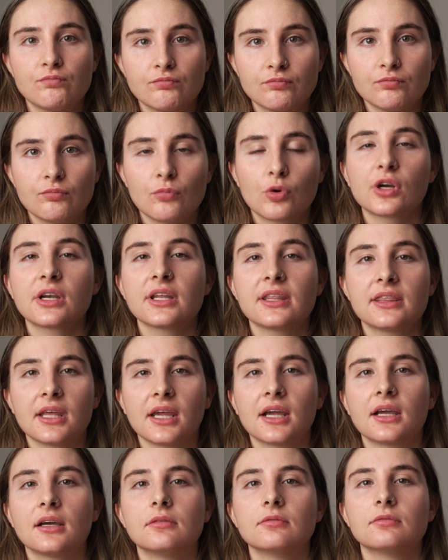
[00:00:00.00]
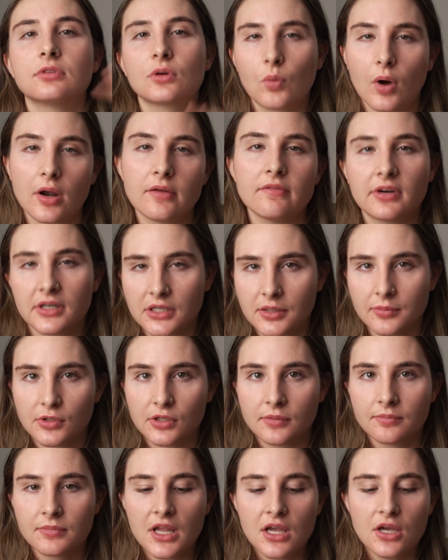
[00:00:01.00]
we're going to think for 1
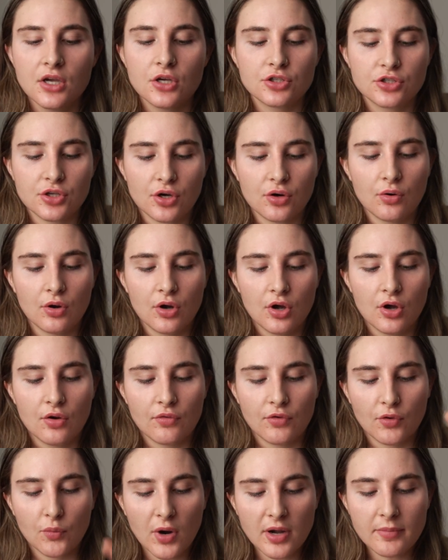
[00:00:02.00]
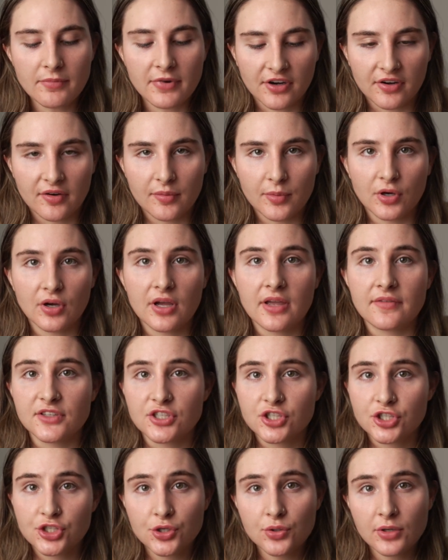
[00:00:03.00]
variable. So for 1 variable, if
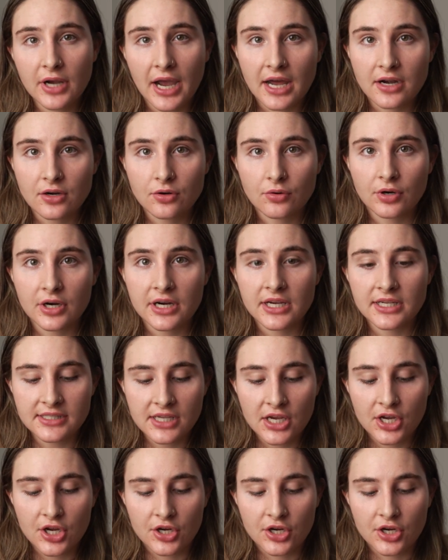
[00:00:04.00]
it's 2 categories,